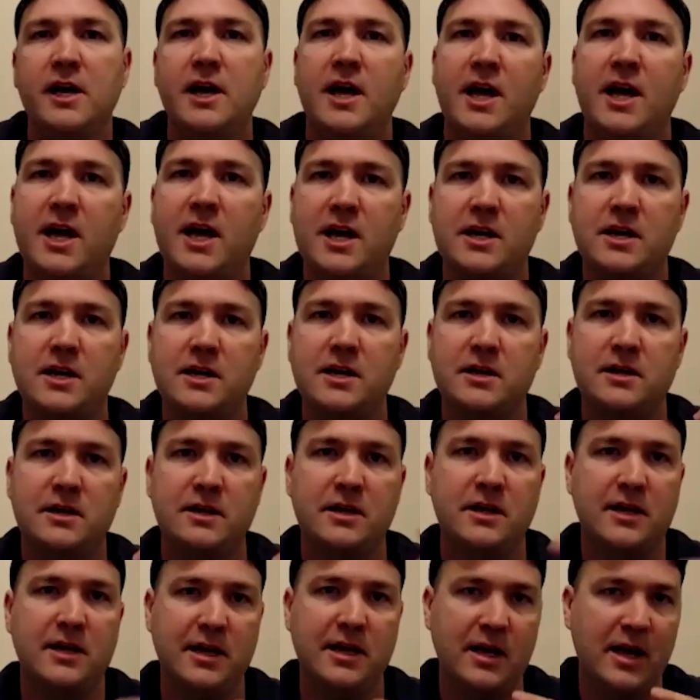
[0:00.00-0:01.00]
And
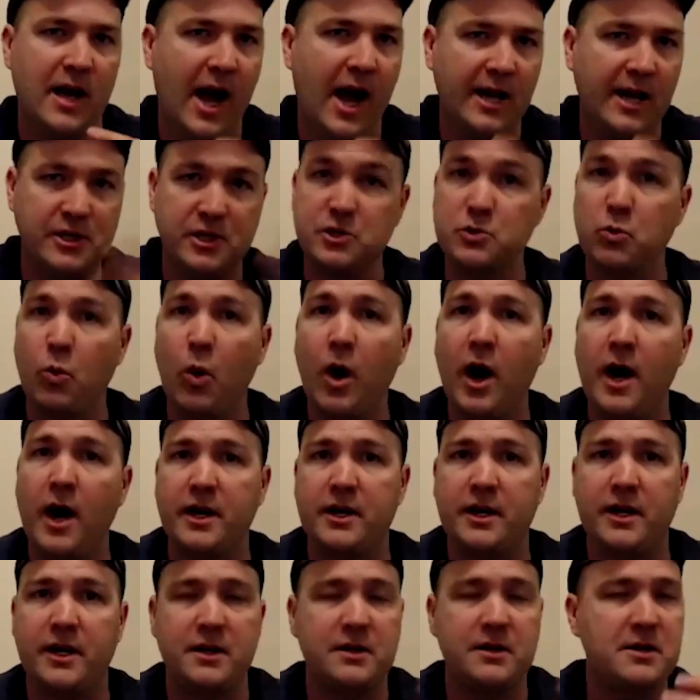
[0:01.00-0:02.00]
I just
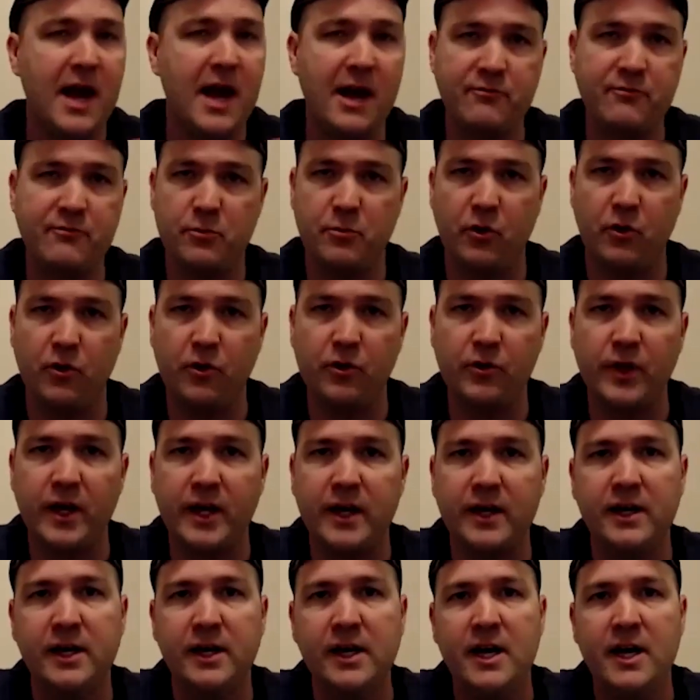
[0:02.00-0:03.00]
wanted it, never pulled
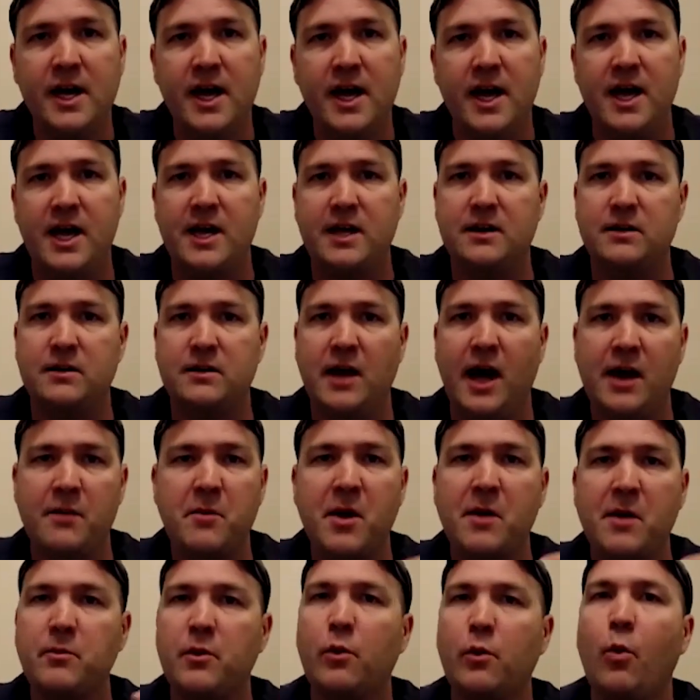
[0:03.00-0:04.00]
it. And I
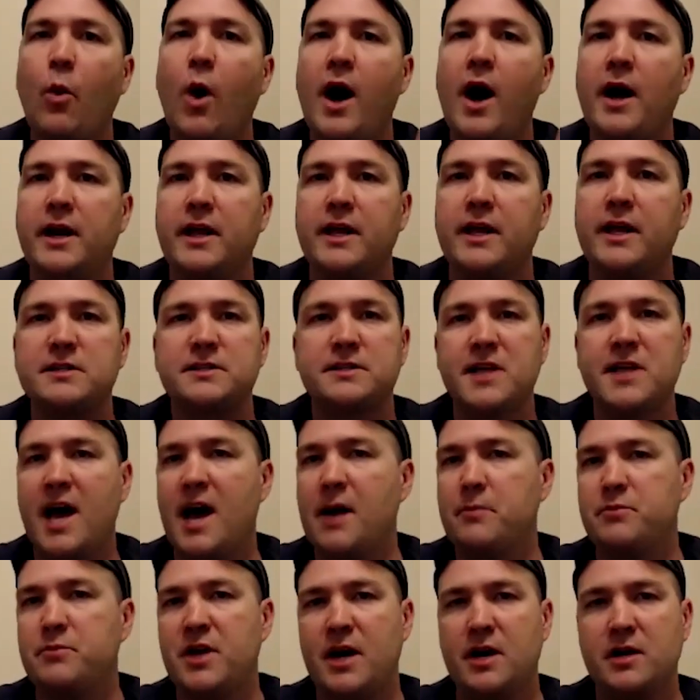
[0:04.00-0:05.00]
remember wanting a
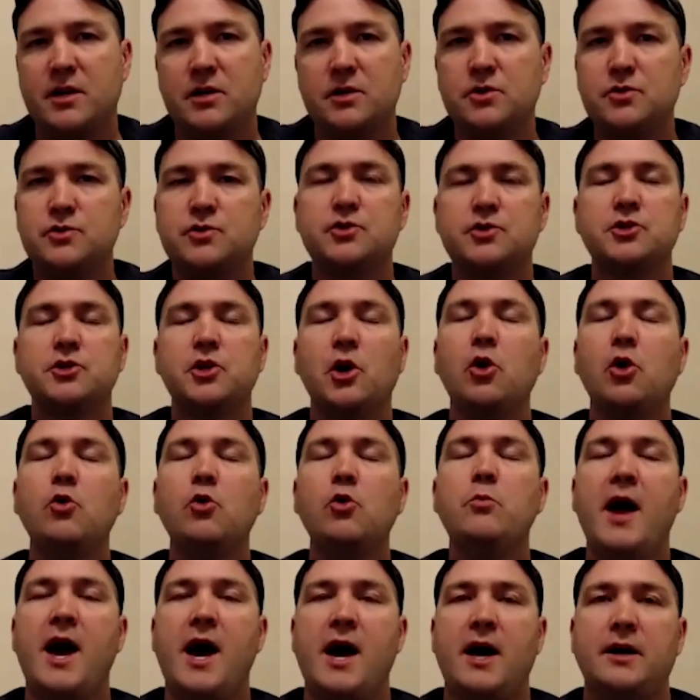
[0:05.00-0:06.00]
Zap deck so
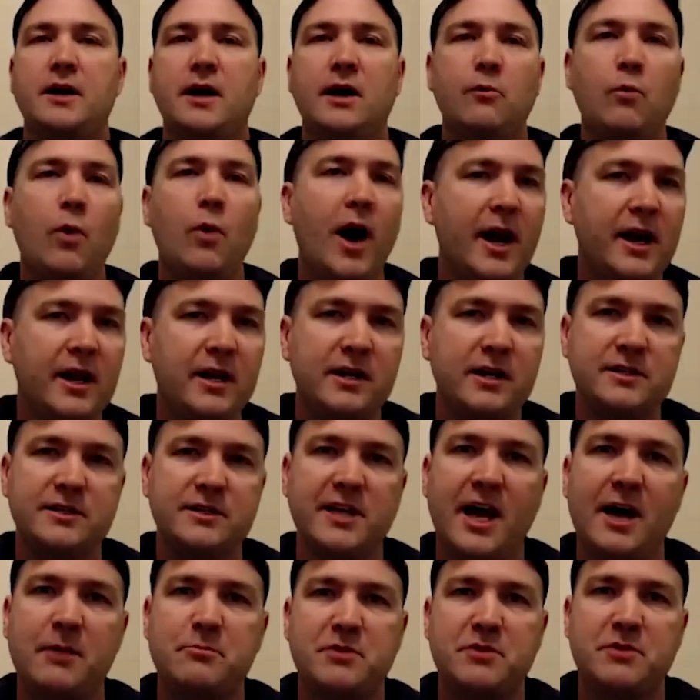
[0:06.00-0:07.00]
bad. Wanted a
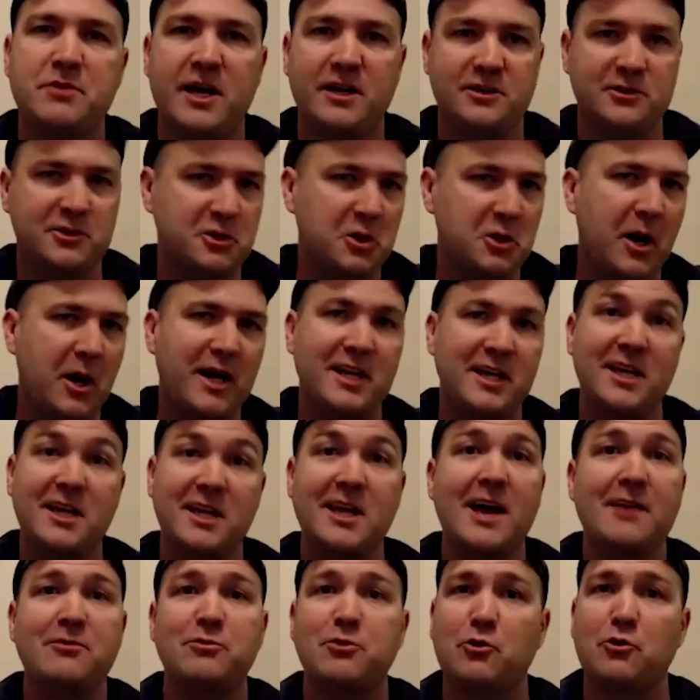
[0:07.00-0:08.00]
Zap deck so I could
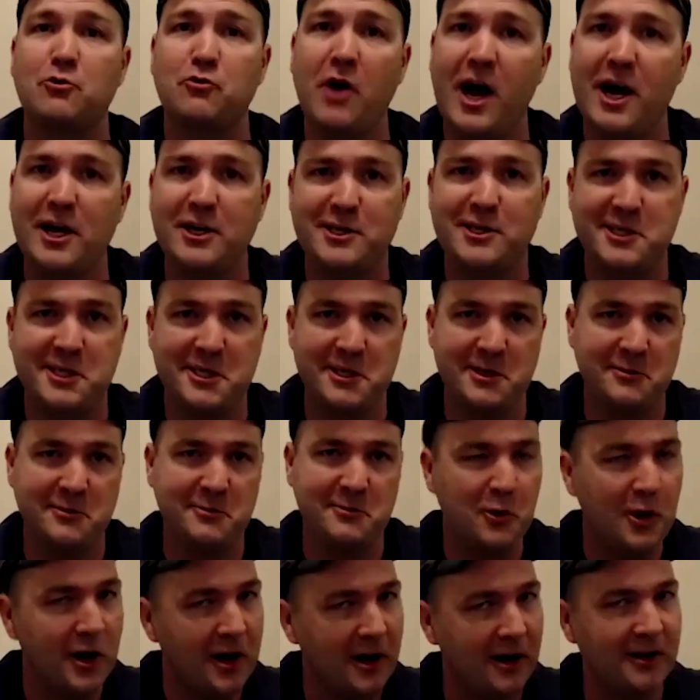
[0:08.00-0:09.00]
get the Raichu.
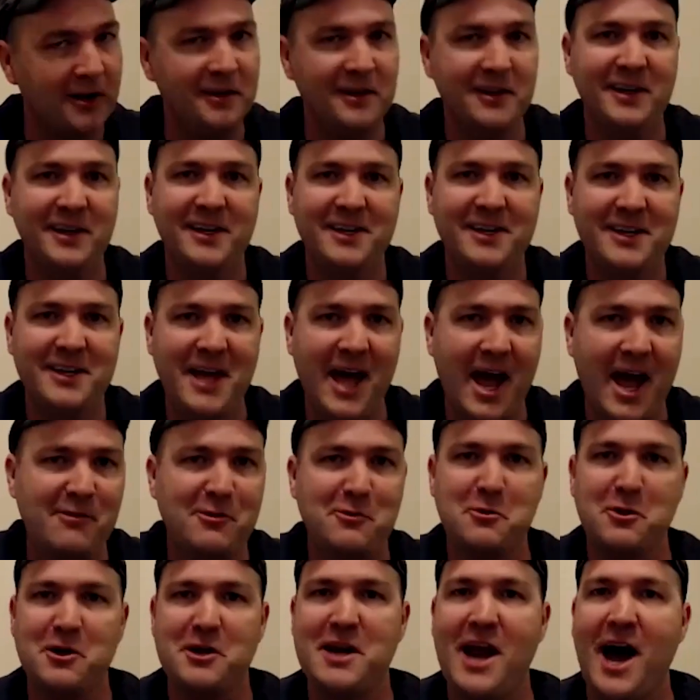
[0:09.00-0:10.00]
Well,
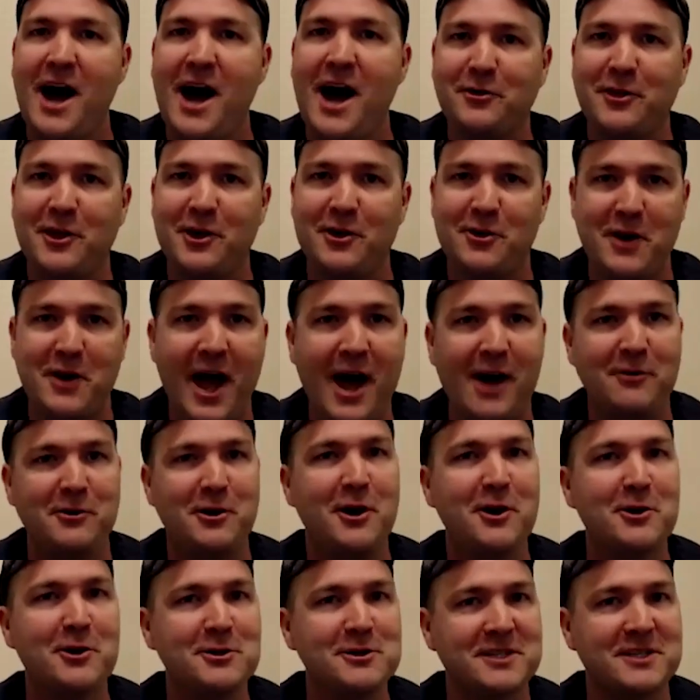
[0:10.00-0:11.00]
everyone out there now
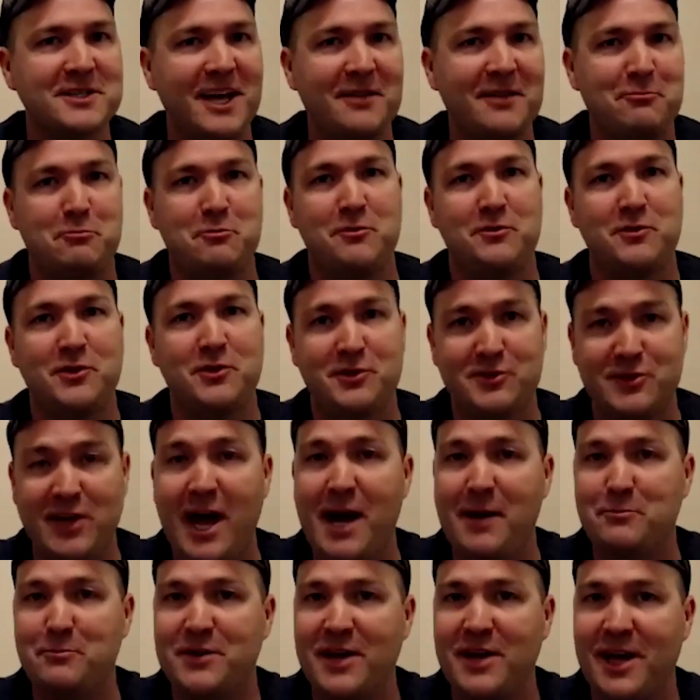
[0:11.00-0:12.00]
knows that the
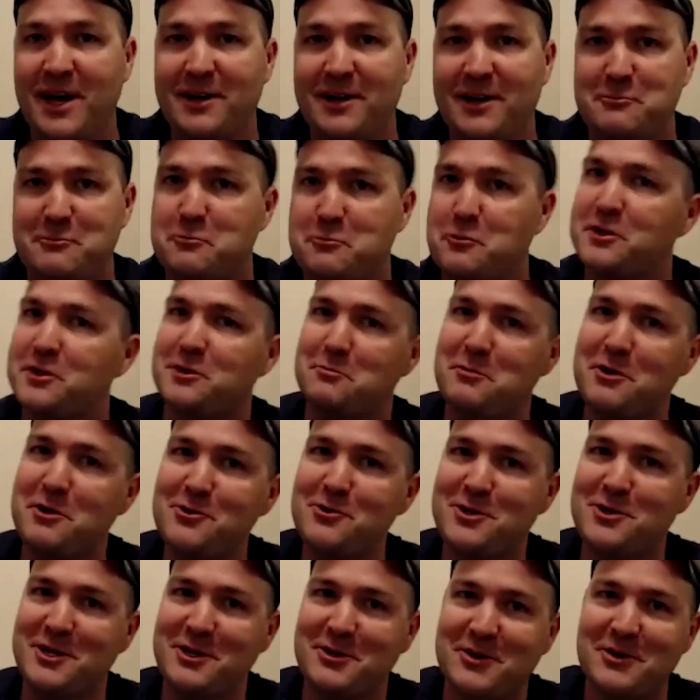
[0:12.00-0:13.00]
Zap deck was
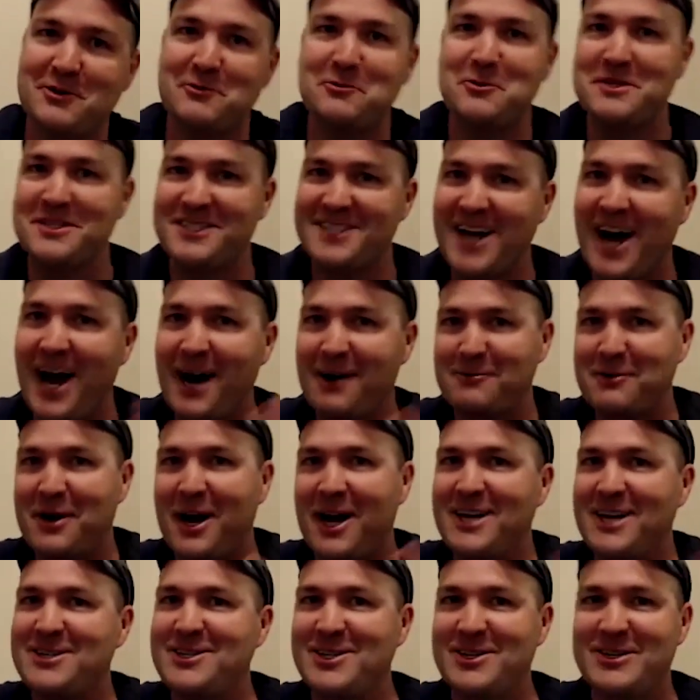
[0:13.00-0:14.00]
Mewtwo. It was not
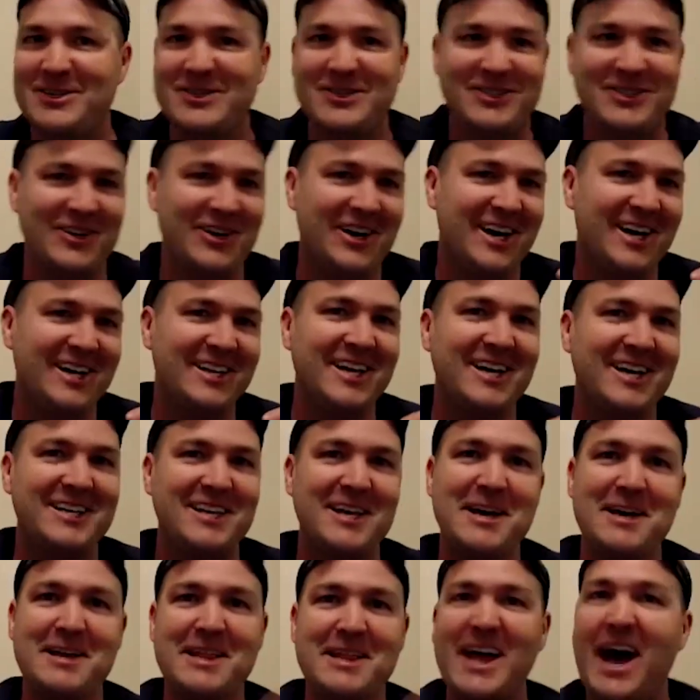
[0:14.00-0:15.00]
Raichu. So I like
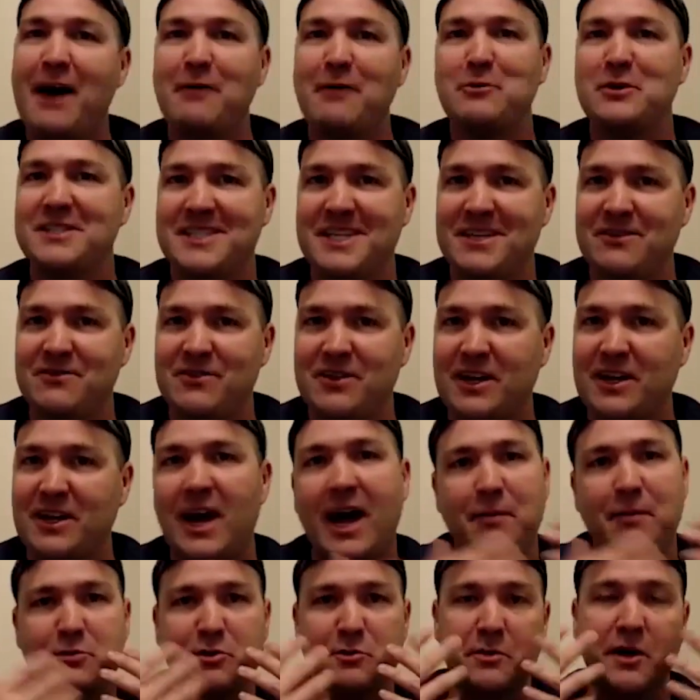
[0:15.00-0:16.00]
that was even an
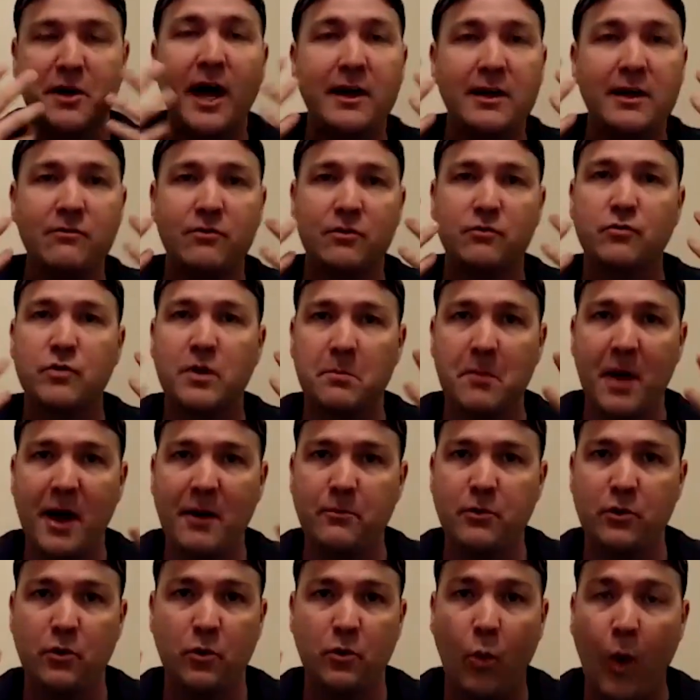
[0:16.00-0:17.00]
option. But I even
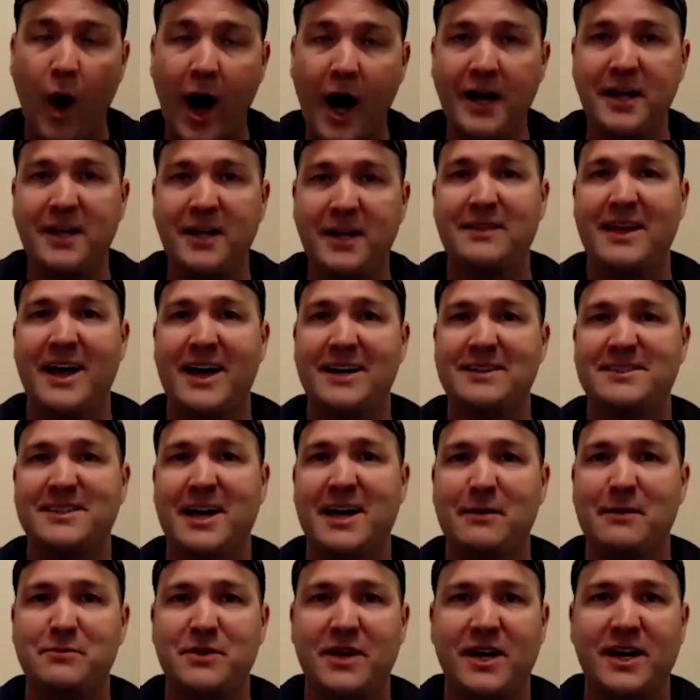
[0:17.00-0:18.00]
remember wanting that
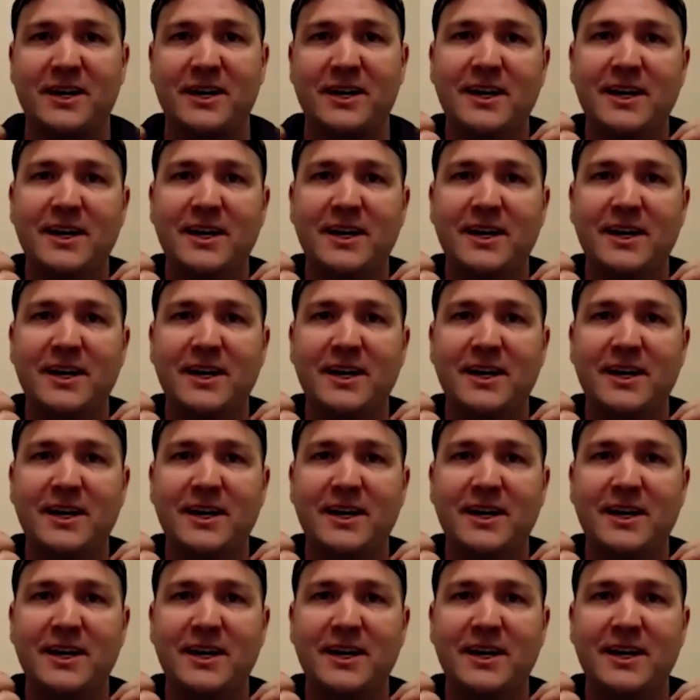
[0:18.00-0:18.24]
Zap deck.